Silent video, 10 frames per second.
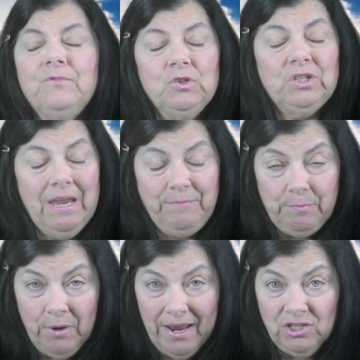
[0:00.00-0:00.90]
Just keep the
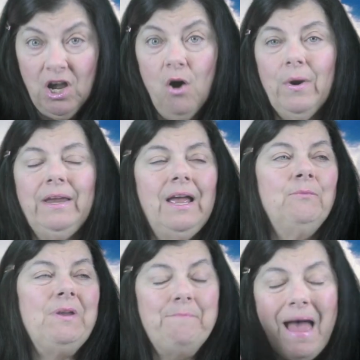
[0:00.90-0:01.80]
prayers going. And
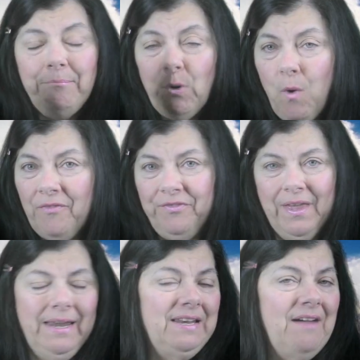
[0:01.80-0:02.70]
remember one
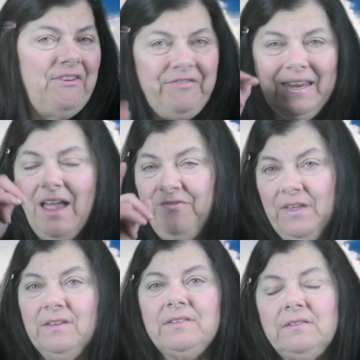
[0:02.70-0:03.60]
thing. Never forget
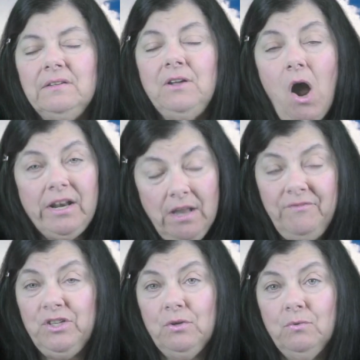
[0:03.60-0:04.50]
this. God
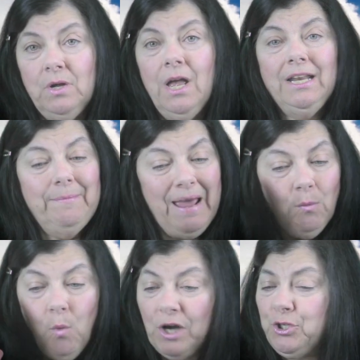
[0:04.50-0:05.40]
loves you. No matter
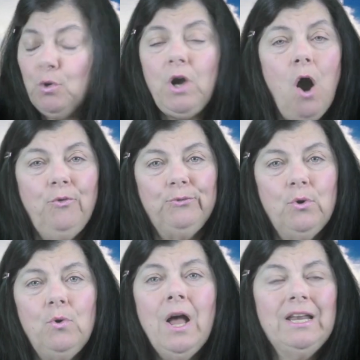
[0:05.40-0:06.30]
what you go
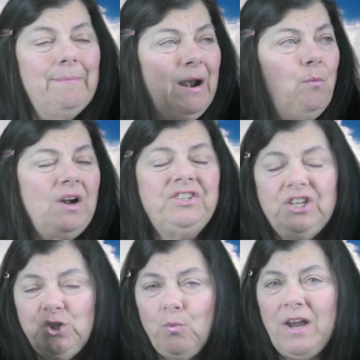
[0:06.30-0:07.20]
through, no matter what
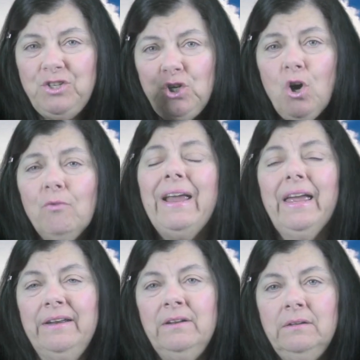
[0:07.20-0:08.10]
situation you're
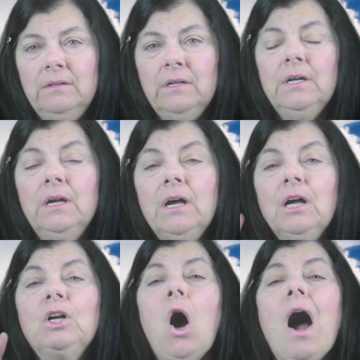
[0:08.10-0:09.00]
in,
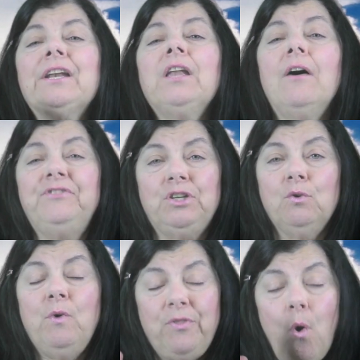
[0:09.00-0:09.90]
God loves
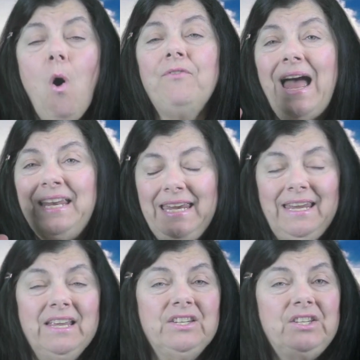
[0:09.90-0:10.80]
you with all that
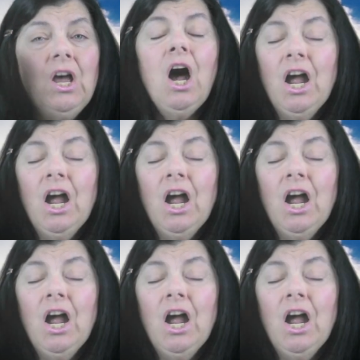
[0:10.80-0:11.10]
he is.